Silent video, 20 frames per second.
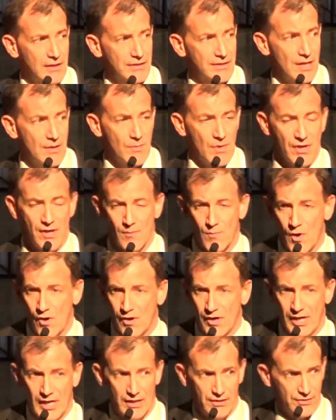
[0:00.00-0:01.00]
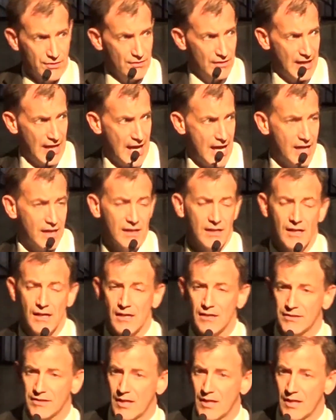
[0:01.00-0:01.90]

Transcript: Some of them are in Eastern Canada,